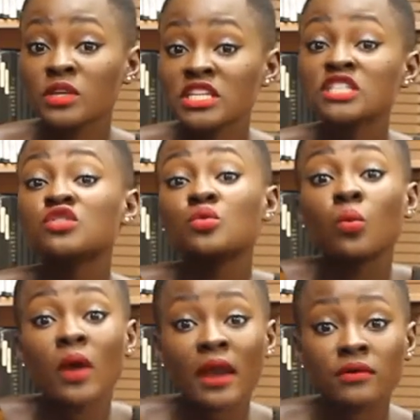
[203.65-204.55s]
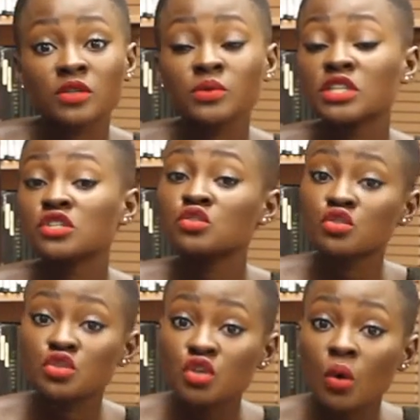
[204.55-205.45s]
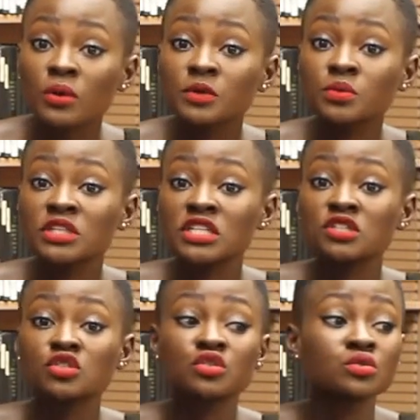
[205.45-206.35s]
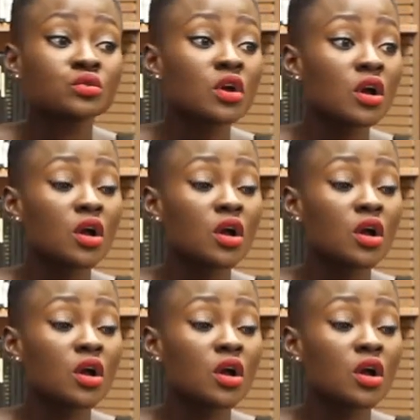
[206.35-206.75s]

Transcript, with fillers: We need to wear it, we need to show it, we need to,